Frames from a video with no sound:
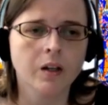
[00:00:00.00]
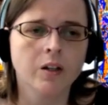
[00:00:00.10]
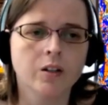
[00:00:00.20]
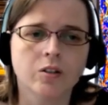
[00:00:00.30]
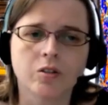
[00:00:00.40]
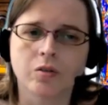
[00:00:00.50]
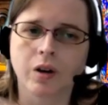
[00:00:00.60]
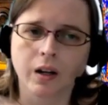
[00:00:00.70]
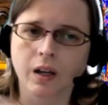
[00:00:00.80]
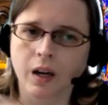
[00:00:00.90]
do
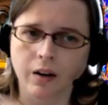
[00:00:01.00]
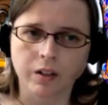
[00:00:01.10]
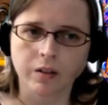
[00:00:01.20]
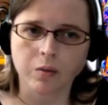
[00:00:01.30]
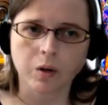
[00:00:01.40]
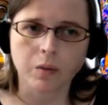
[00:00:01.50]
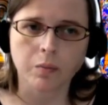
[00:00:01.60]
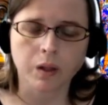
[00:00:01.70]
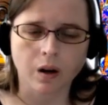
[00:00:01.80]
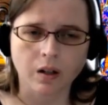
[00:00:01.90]
not covet what
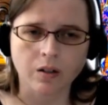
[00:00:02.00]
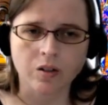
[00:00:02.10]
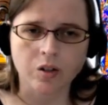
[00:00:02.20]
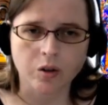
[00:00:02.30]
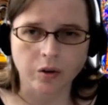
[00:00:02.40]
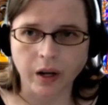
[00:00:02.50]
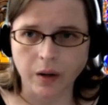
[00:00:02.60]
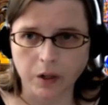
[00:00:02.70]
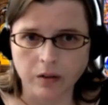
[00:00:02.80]
belongs to your neighbor.